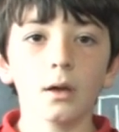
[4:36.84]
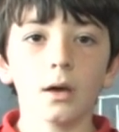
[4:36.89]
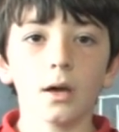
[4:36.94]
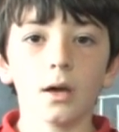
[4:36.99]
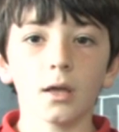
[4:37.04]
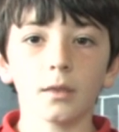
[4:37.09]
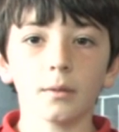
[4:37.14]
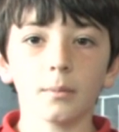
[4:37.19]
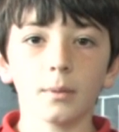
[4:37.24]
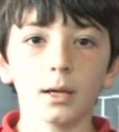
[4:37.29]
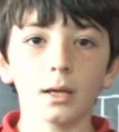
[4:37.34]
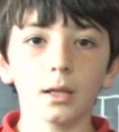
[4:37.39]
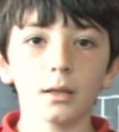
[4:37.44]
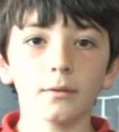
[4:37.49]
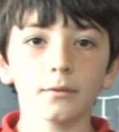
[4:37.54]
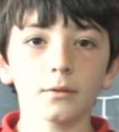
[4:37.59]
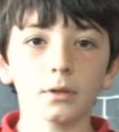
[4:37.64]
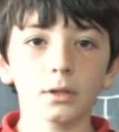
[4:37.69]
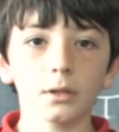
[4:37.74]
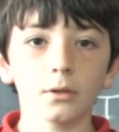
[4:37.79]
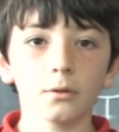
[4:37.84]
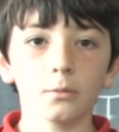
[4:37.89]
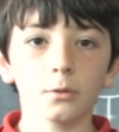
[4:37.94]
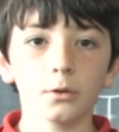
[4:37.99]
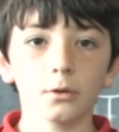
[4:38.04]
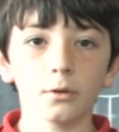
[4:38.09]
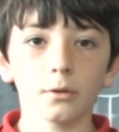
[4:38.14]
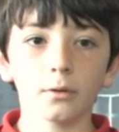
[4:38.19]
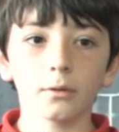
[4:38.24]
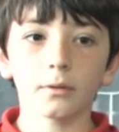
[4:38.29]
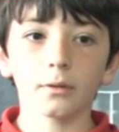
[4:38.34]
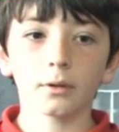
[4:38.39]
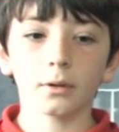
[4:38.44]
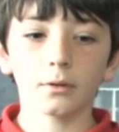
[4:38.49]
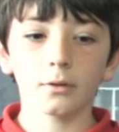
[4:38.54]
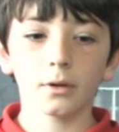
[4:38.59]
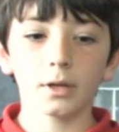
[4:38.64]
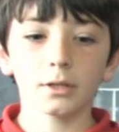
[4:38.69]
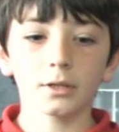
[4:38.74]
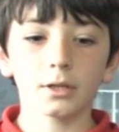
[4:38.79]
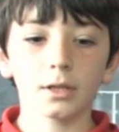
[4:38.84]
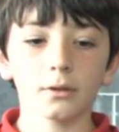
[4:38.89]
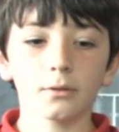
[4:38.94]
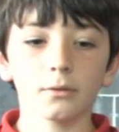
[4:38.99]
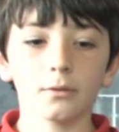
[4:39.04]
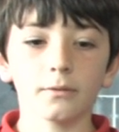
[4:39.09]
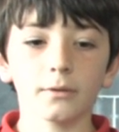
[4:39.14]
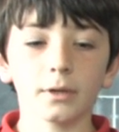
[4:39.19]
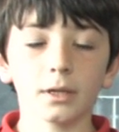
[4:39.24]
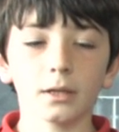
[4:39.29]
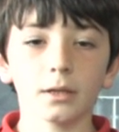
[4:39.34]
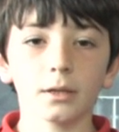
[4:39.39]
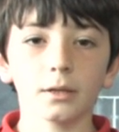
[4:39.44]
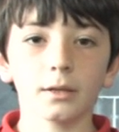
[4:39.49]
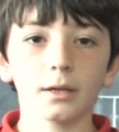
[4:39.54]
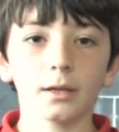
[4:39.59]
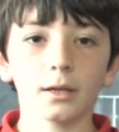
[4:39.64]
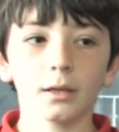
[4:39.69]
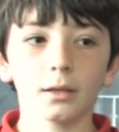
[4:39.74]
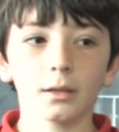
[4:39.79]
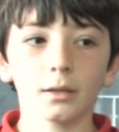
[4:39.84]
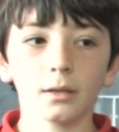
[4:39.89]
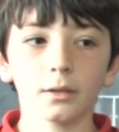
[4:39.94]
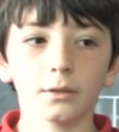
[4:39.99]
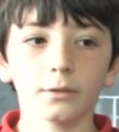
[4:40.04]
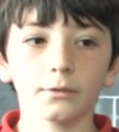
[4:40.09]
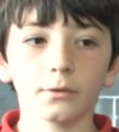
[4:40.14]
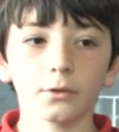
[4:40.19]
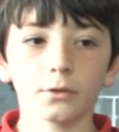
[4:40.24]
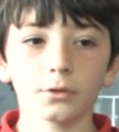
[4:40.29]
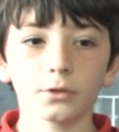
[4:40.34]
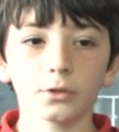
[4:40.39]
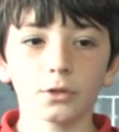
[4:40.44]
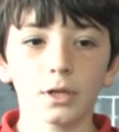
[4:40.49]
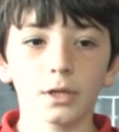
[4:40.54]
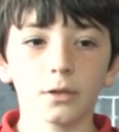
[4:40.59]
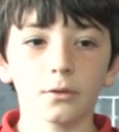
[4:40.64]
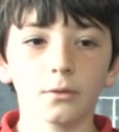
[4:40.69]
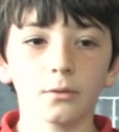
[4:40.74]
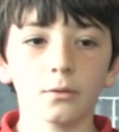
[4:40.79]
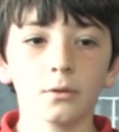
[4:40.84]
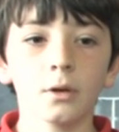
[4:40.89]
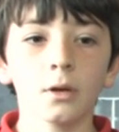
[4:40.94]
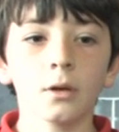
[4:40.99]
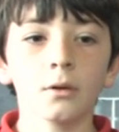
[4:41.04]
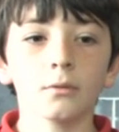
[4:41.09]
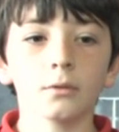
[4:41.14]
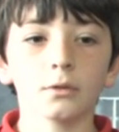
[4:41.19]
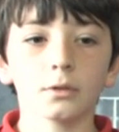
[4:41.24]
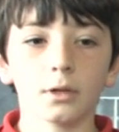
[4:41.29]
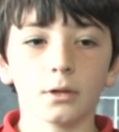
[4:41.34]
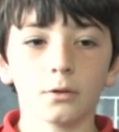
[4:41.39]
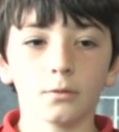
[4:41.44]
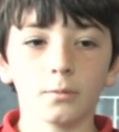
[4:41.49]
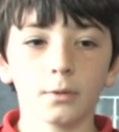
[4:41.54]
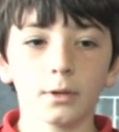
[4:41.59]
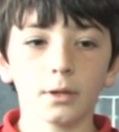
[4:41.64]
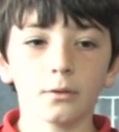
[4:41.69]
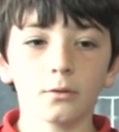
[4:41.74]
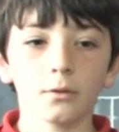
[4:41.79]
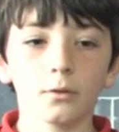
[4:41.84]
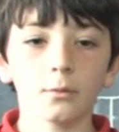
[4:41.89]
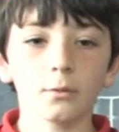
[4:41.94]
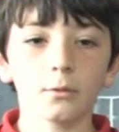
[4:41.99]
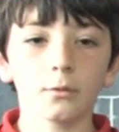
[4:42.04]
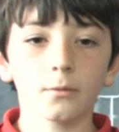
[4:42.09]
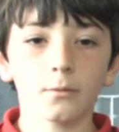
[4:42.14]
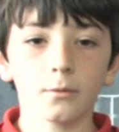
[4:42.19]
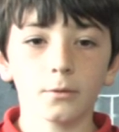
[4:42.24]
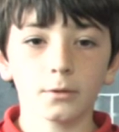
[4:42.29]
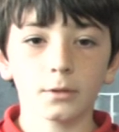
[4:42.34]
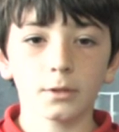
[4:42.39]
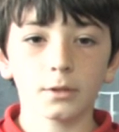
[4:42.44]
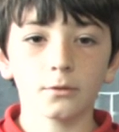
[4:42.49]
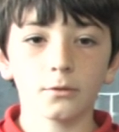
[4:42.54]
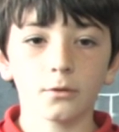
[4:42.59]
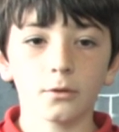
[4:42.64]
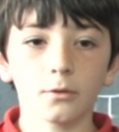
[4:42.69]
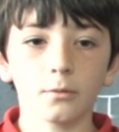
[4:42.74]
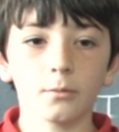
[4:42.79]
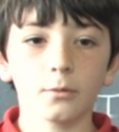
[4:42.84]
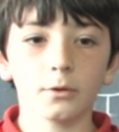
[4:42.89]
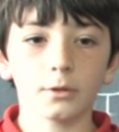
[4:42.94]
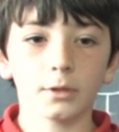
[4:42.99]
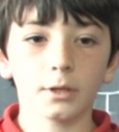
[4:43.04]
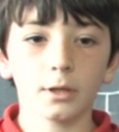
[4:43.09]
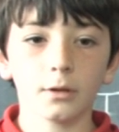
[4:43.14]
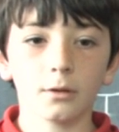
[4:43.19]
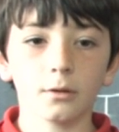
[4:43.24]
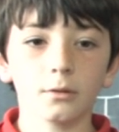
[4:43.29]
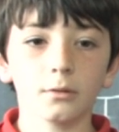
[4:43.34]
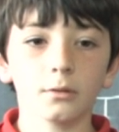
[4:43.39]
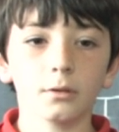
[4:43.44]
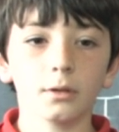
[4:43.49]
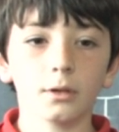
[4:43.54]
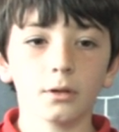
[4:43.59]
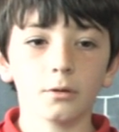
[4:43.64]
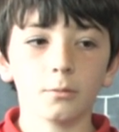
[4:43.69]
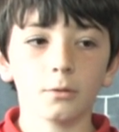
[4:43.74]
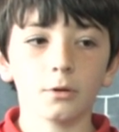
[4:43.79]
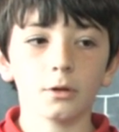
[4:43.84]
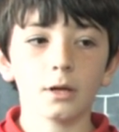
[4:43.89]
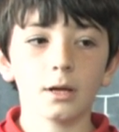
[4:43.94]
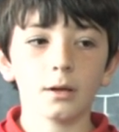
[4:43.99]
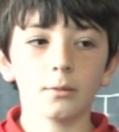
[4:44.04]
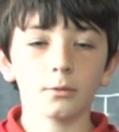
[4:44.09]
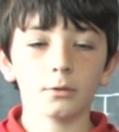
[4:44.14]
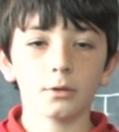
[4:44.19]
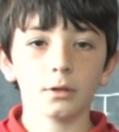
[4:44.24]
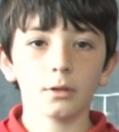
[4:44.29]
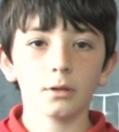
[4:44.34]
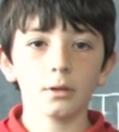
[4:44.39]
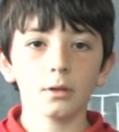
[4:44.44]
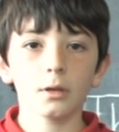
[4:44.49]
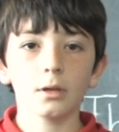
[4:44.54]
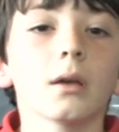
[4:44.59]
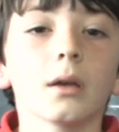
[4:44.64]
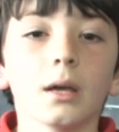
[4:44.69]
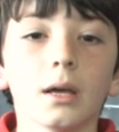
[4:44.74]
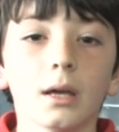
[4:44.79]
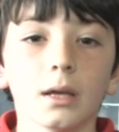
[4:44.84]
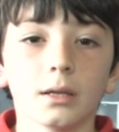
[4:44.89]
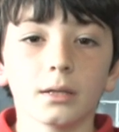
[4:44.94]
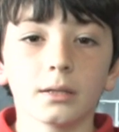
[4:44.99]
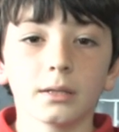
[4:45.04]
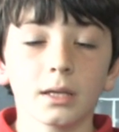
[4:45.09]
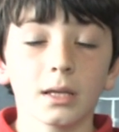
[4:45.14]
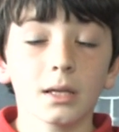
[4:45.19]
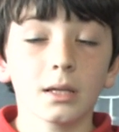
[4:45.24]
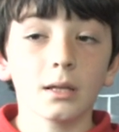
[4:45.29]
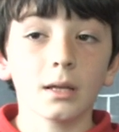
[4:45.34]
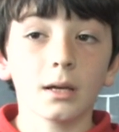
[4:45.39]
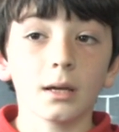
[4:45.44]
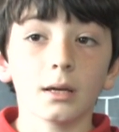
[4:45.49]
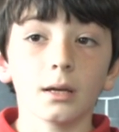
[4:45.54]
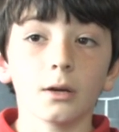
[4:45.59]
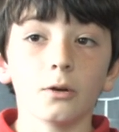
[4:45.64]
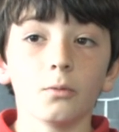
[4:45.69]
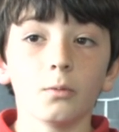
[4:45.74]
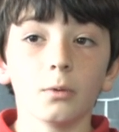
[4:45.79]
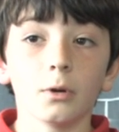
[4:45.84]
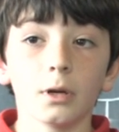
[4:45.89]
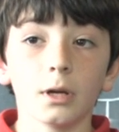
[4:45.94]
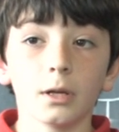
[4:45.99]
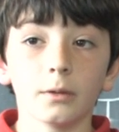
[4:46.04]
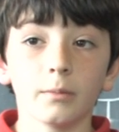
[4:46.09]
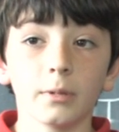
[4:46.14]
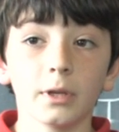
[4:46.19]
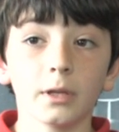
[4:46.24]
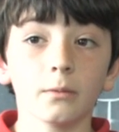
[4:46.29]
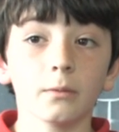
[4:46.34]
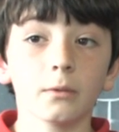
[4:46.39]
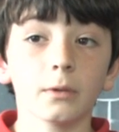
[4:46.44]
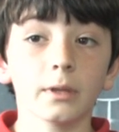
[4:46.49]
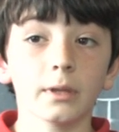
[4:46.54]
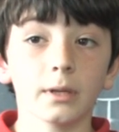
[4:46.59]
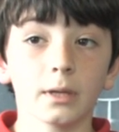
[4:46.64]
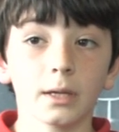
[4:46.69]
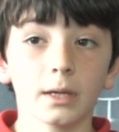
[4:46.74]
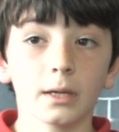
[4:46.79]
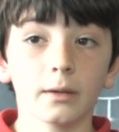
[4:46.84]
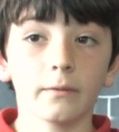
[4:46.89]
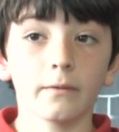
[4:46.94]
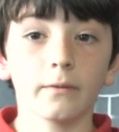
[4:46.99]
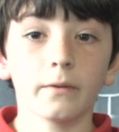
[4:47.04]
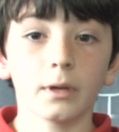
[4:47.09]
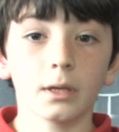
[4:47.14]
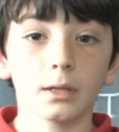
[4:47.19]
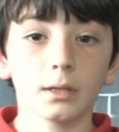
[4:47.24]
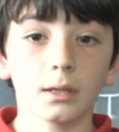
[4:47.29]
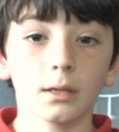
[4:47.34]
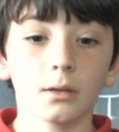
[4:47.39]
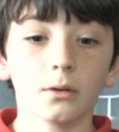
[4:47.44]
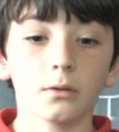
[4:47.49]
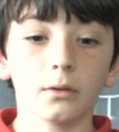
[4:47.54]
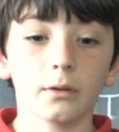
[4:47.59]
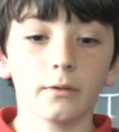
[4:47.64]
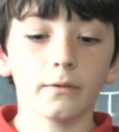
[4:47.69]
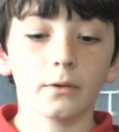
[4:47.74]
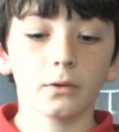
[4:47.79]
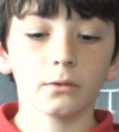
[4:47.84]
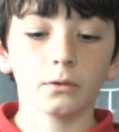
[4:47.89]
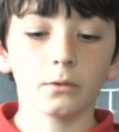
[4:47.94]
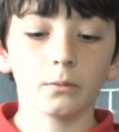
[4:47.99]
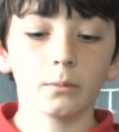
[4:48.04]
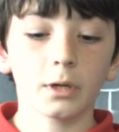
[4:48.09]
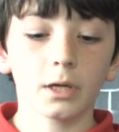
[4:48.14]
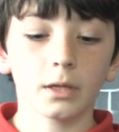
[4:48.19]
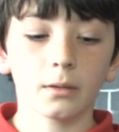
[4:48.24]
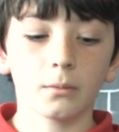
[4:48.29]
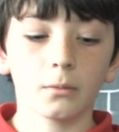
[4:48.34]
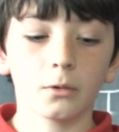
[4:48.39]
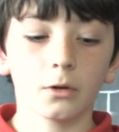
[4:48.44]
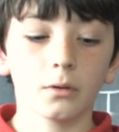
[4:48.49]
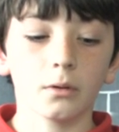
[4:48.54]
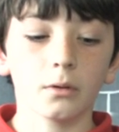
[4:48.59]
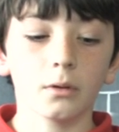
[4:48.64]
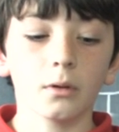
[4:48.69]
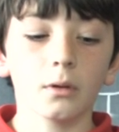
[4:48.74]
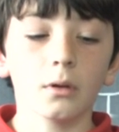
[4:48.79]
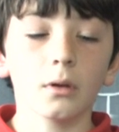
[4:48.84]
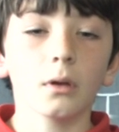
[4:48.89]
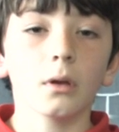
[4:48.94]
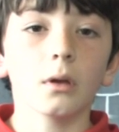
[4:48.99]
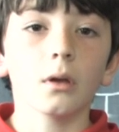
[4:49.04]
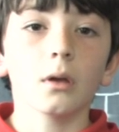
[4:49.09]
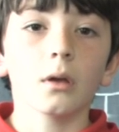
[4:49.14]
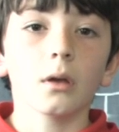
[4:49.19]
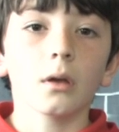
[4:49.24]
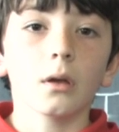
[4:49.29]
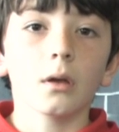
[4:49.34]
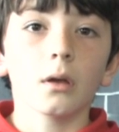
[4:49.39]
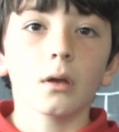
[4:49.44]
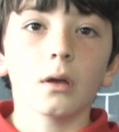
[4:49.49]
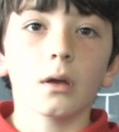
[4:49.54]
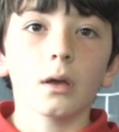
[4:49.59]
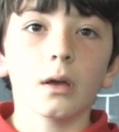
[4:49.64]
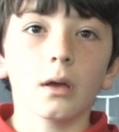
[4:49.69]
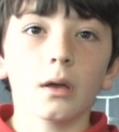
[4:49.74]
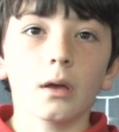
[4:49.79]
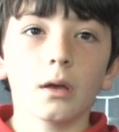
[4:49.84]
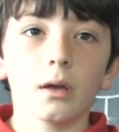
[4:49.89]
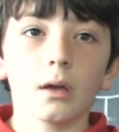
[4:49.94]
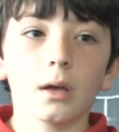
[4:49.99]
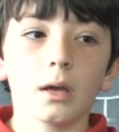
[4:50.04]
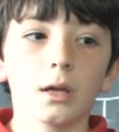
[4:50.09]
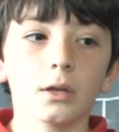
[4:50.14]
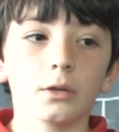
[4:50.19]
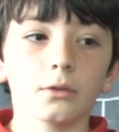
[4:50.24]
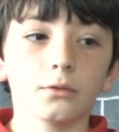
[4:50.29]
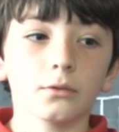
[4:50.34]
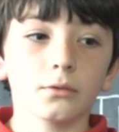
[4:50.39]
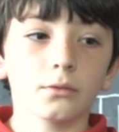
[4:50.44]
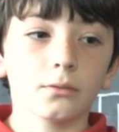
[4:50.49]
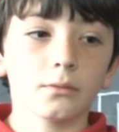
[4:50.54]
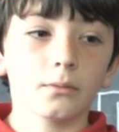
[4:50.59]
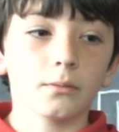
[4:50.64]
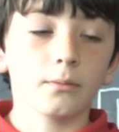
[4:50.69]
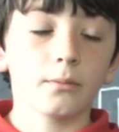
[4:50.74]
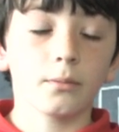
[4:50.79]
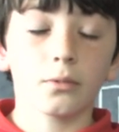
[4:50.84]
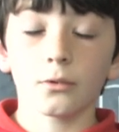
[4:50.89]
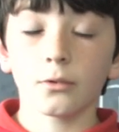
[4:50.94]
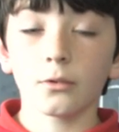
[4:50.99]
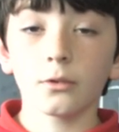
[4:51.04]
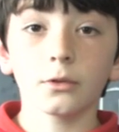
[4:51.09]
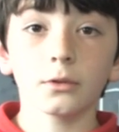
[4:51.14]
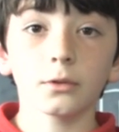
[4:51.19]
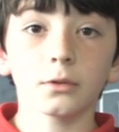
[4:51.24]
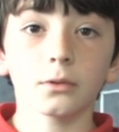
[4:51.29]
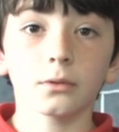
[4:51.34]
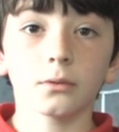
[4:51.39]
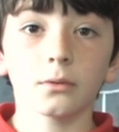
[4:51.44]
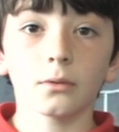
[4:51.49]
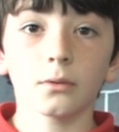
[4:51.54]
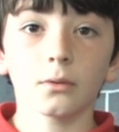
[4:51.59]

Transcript: At the Battle of Kinneil Muir, the great general of England, England's first general, was killed by Robert the Bruce's royal bodyguard, Gilbert Hamilton. It is said that Gilbert had been with the king fighting on the field at Bannockburn. It is Bruce